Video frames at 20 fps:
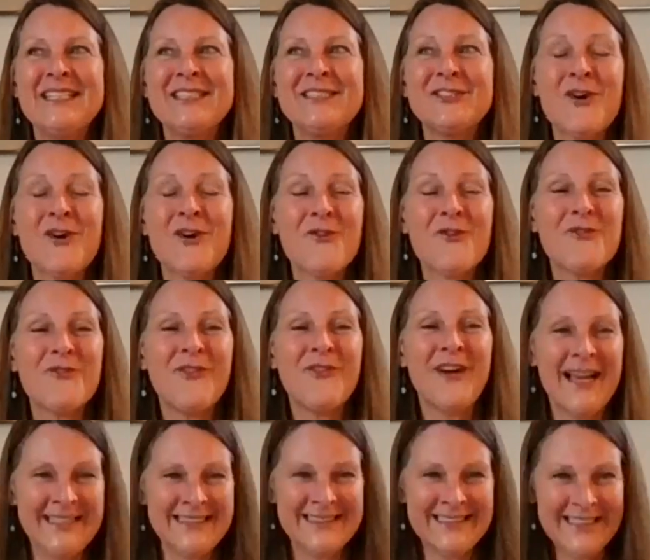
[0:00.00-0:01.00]
So
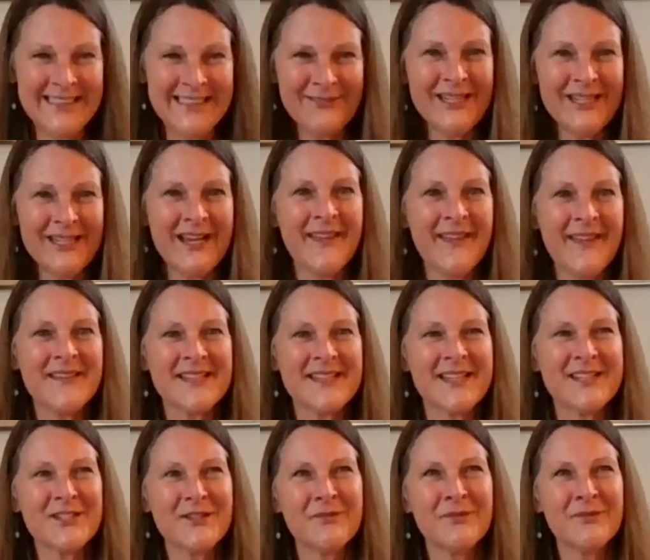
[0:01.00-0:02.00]
finally, we got the
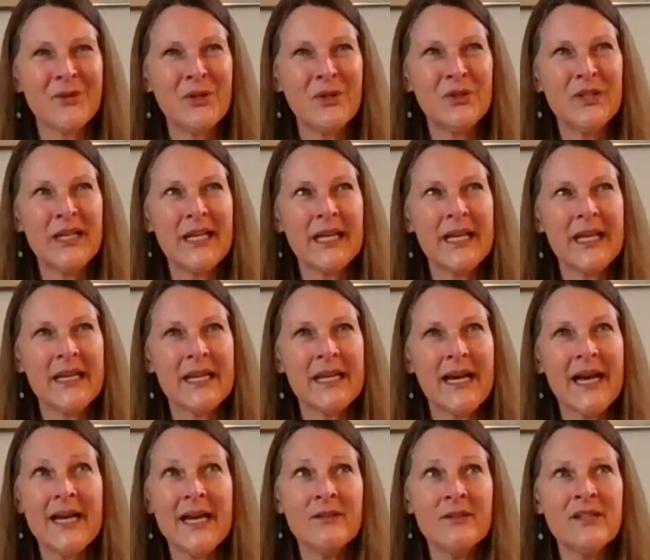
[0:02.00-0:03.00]
session rolling. And
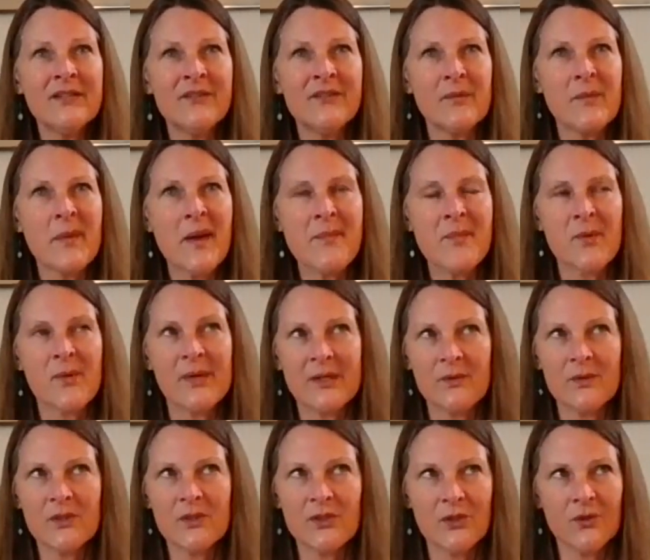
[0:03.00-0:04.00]
I don't even remember what
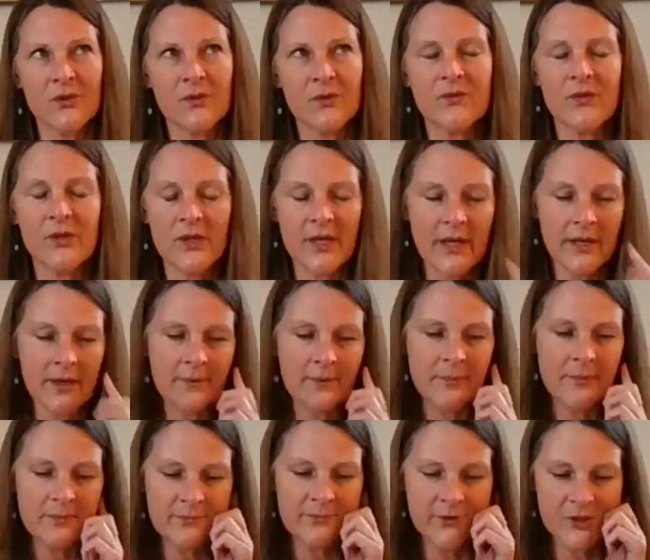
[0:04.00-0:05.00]
he was shown for the
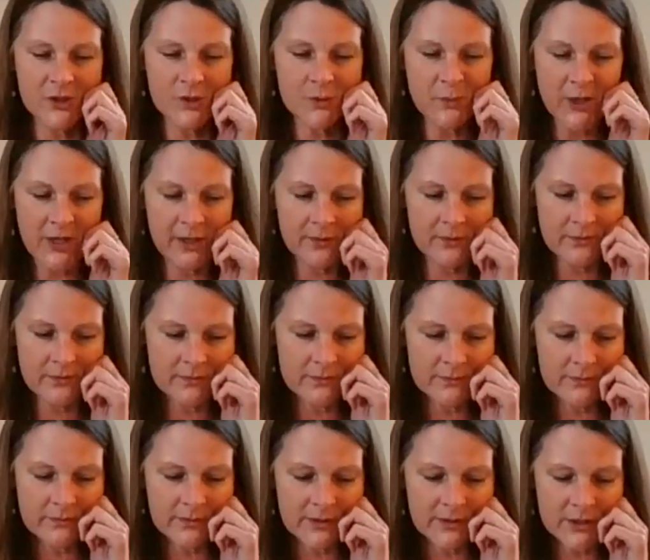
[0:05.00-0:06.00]
first part,
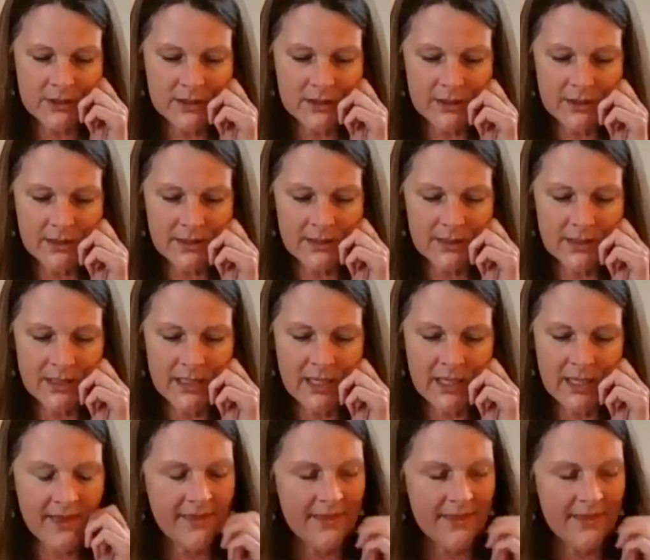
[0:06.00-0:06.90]
which I